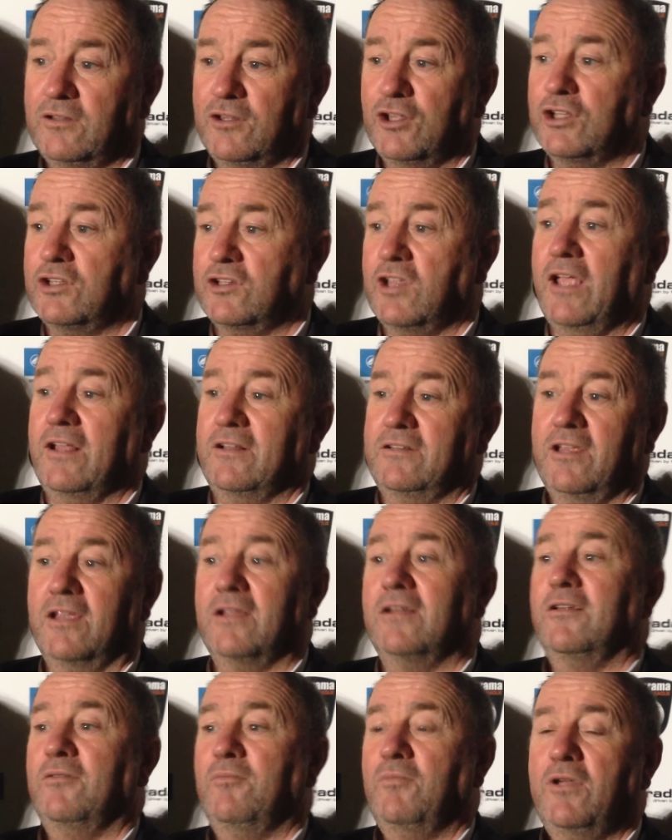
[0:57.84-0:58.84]
the
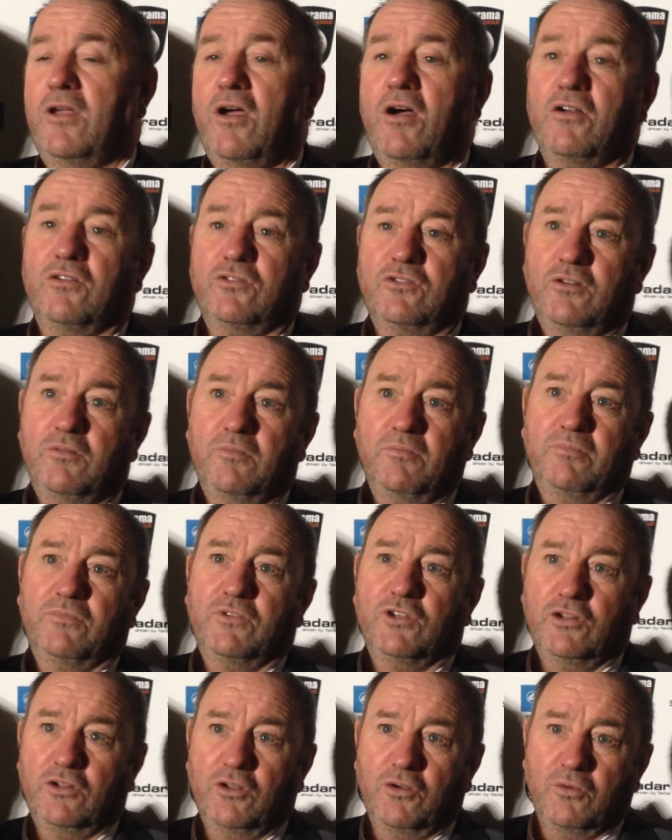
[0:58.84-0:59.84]
tactic that we asked them
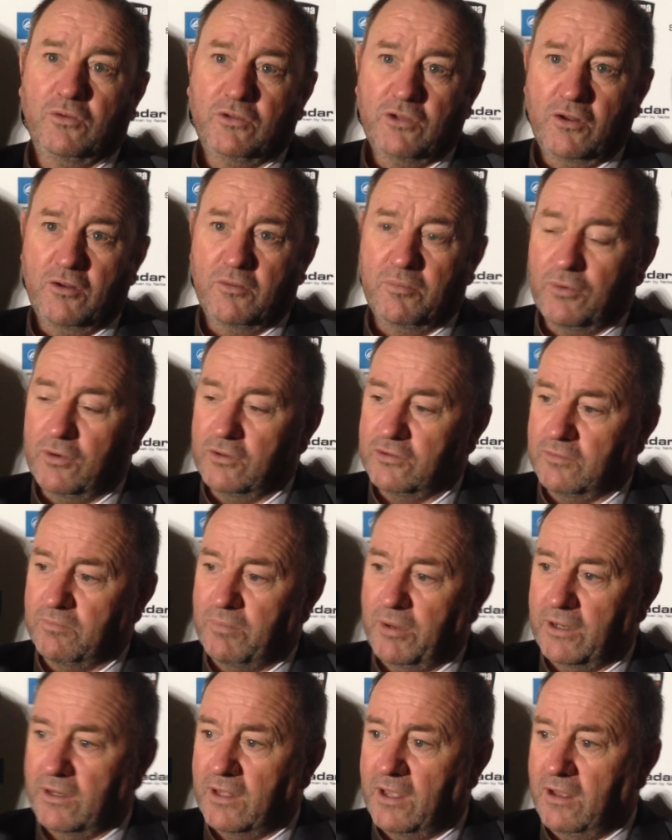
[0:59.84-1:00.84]
to do, so the boys have
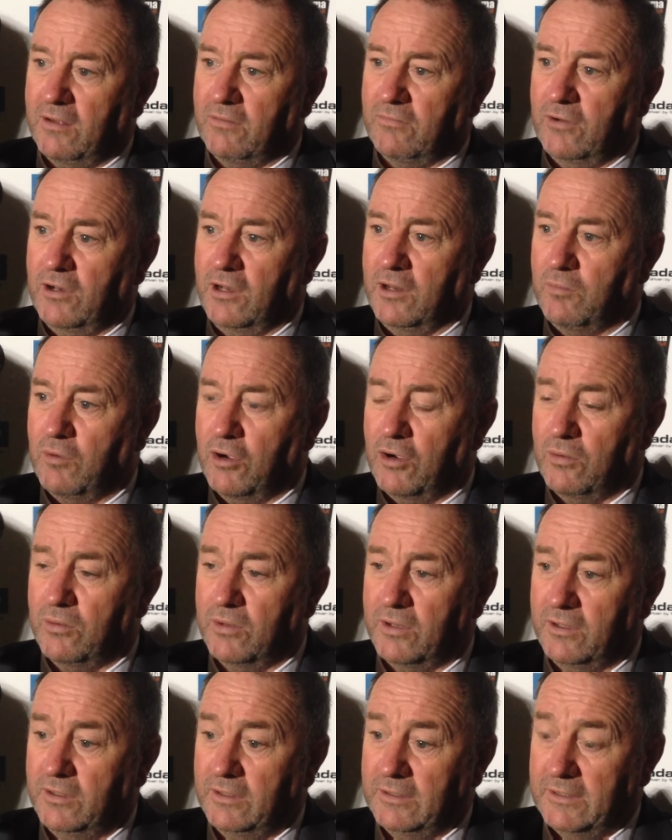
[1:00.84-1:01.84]
picked that up really well.
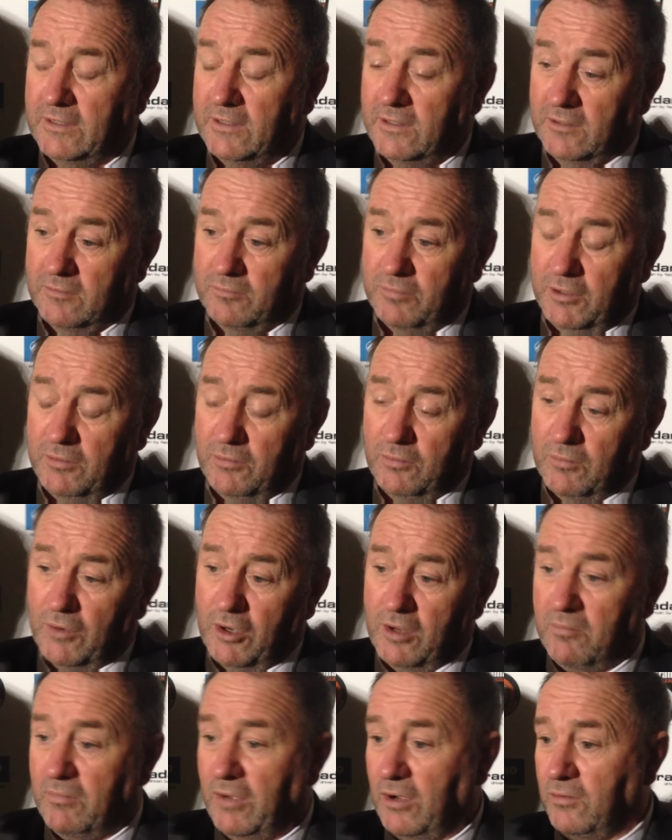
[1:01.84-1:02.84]
And people
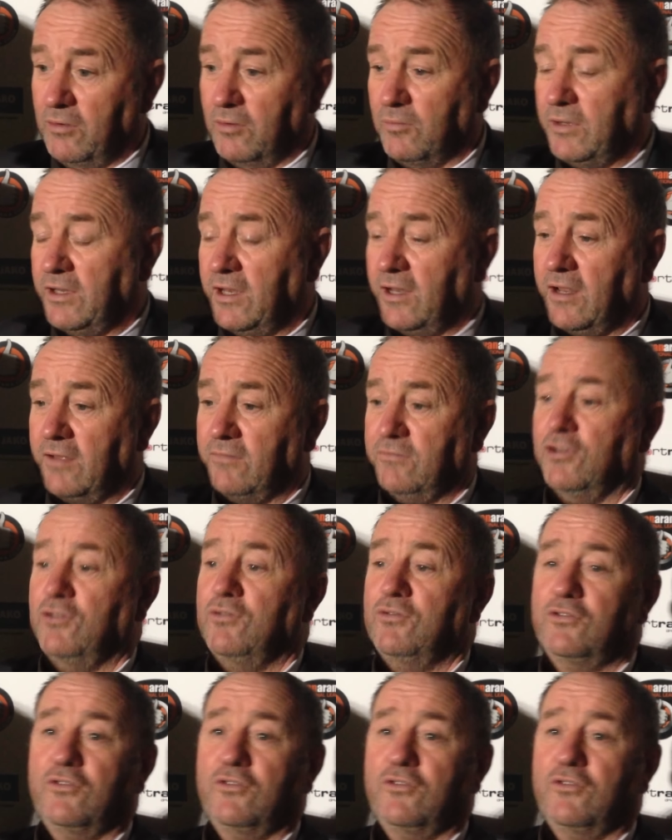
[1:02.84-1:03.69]
might moan that we didn't have two